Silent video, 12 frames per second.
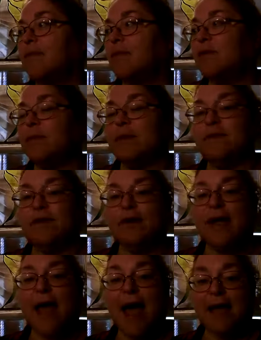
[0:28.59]
We've been
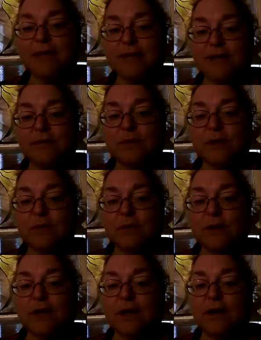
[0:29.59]
very active with the
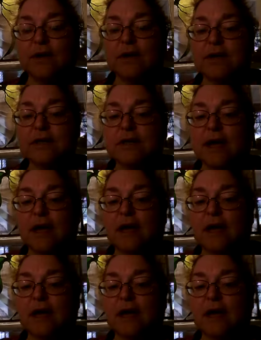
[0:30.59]
moon in Aries.